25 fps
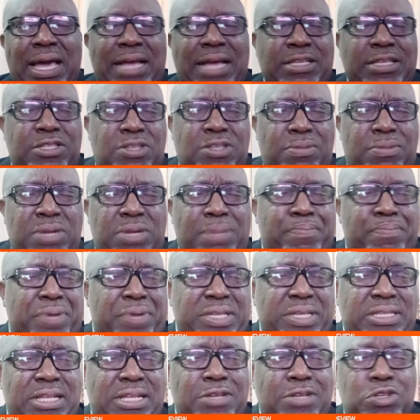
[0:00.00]
and some other
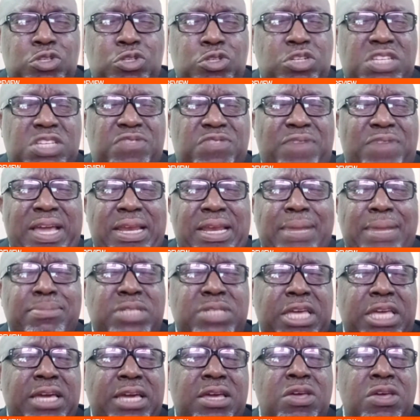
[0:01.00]
president, you just find them
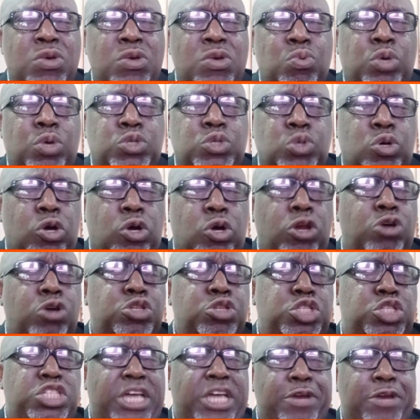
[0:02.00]
take what you call
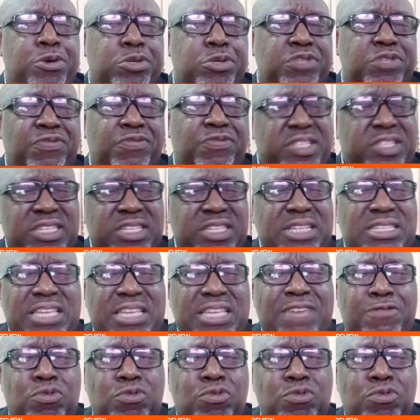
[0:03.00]
unscheduled visits.